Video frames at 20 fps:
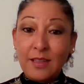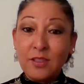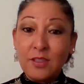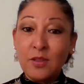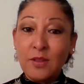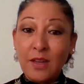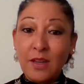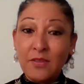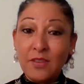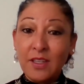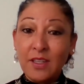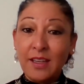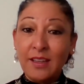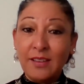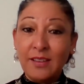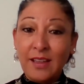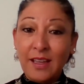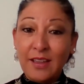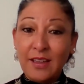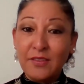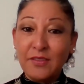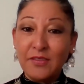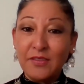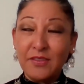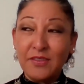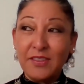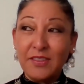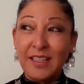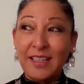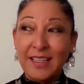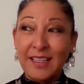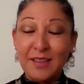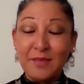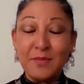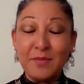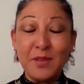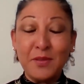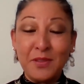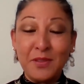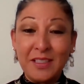as you navigate life. It
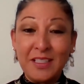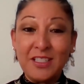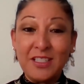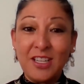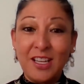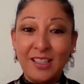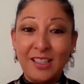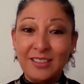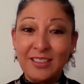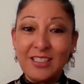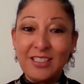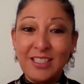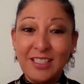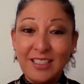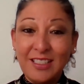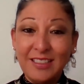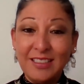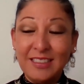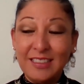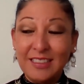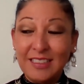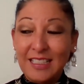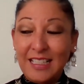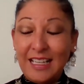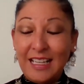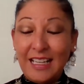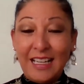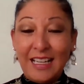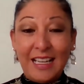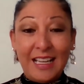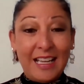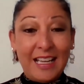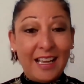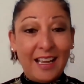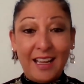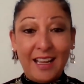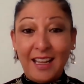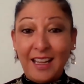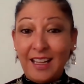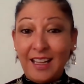can be really challenging,
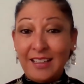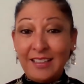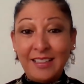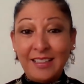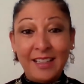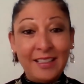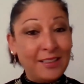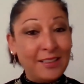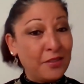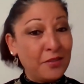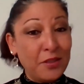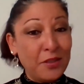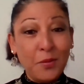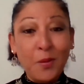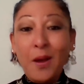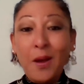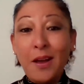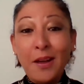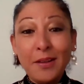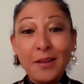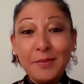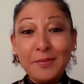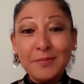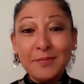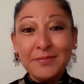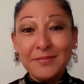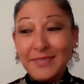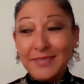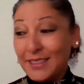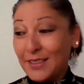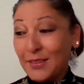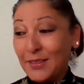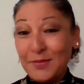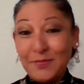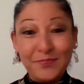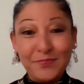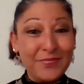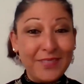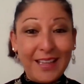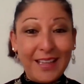and I love you all. So
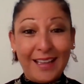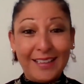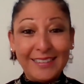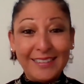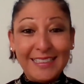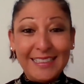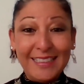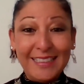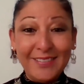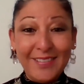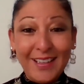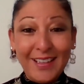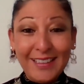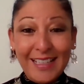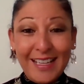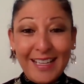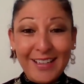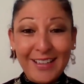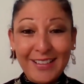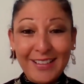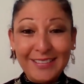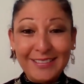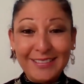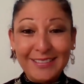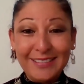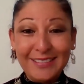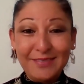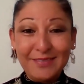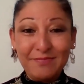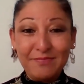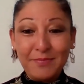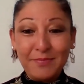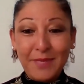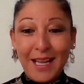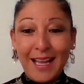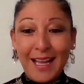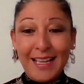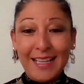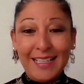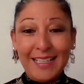I'll see you all later.
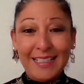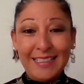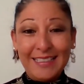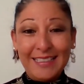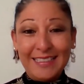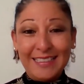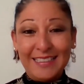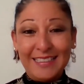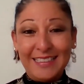Bye.